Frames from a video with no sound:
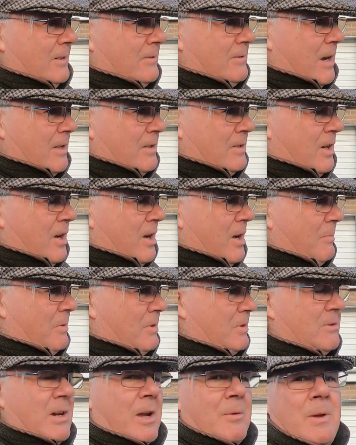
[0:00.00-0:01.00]
Great
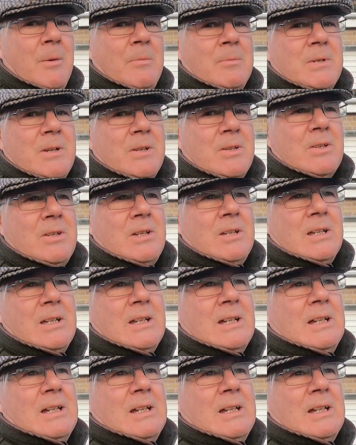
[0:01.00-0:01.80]
times, great memories.